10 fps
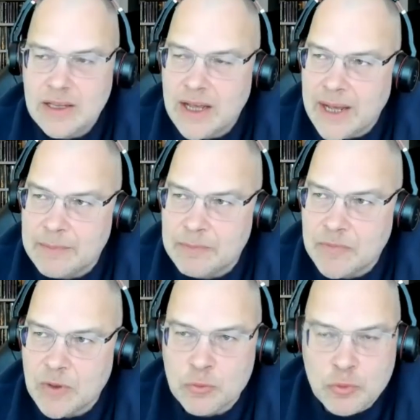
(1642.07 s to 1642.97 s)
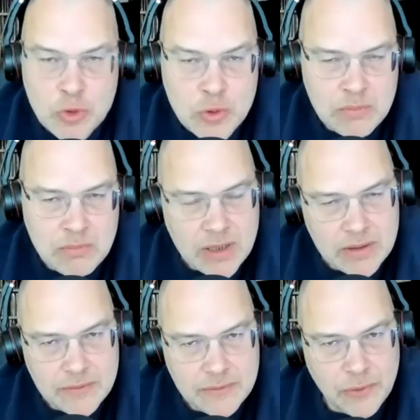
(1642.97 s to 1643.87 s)
um, room
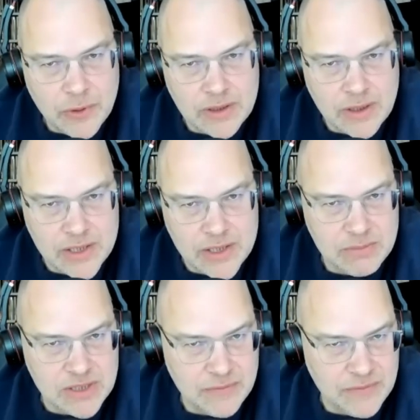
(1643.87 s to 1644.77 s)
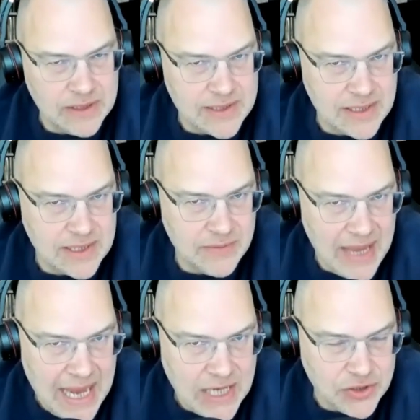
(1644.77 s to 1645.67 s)
for your customers to feel a sense of
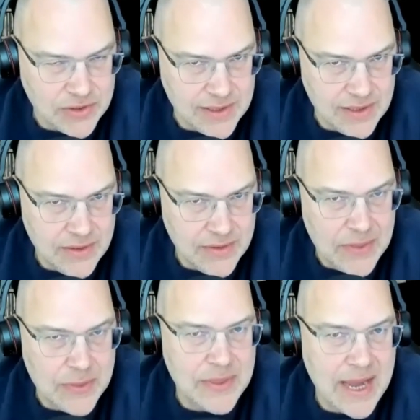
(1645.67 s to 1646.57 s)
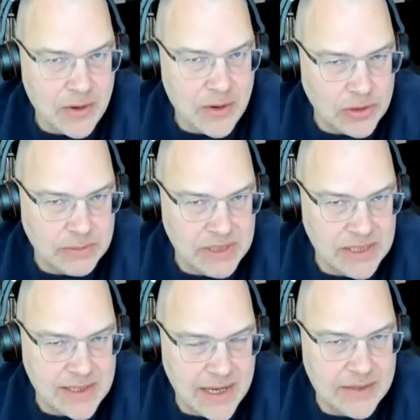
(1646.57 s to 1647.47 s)
agency that they are ultimately
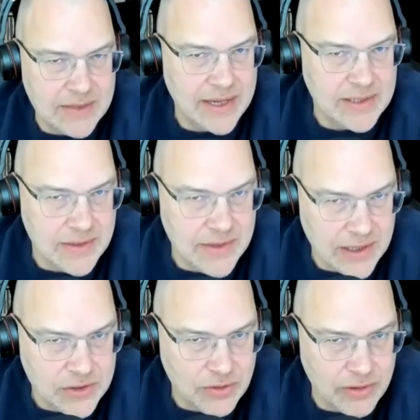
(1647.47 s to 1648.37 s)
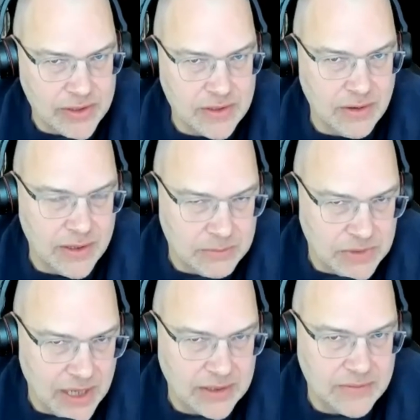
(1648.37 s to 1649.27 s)
deciding that it's their choice on
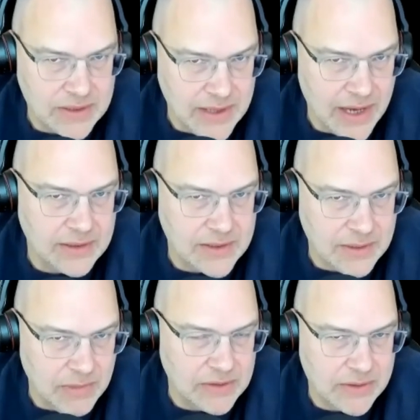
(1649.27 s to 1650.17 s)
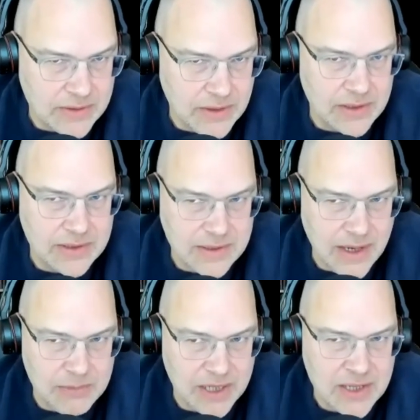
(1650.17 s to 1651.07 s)
objectives and tactics and metrics and targets and
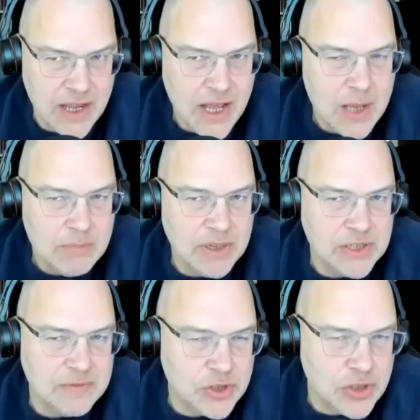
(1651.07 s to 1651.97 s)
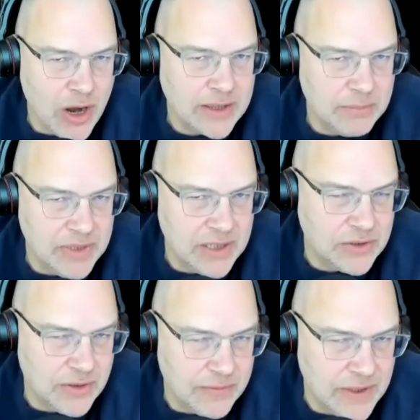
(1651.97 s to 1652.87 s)
timelines. But you've chalked the
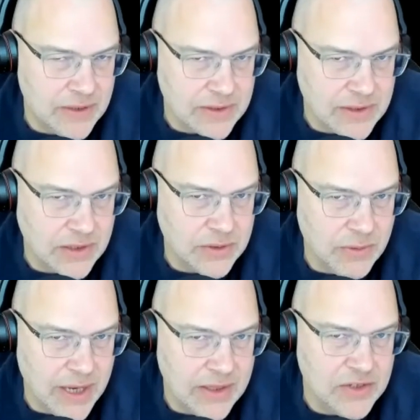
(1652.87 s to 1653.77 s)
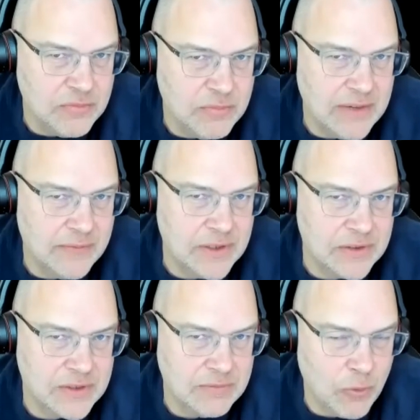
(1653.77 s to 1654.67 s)
pitch or the field in such a way that you've made it feel,
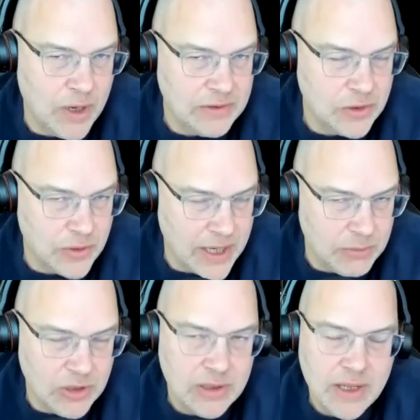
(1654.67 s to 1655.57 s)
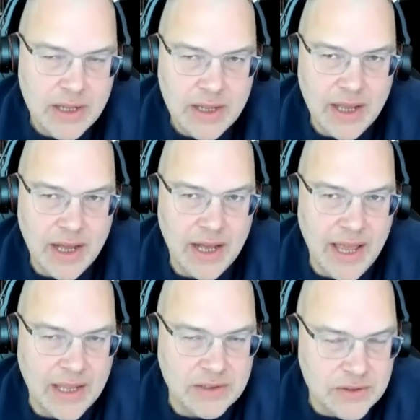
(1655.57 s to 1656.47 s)
one, credible, uh,
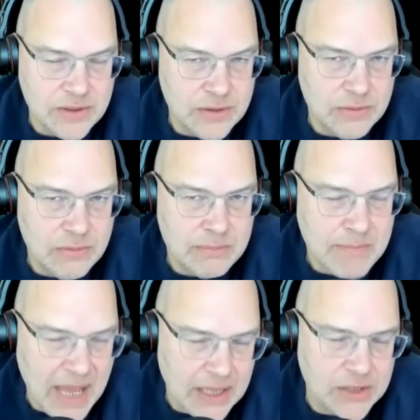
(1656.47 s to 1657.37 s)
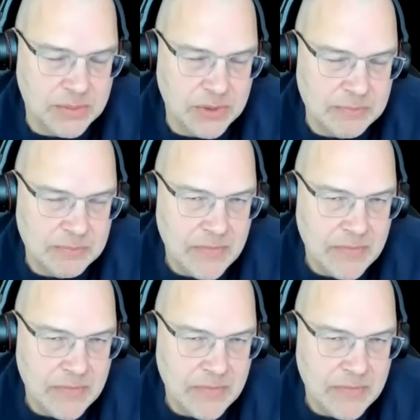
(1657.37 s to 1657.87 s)
and two, manageable.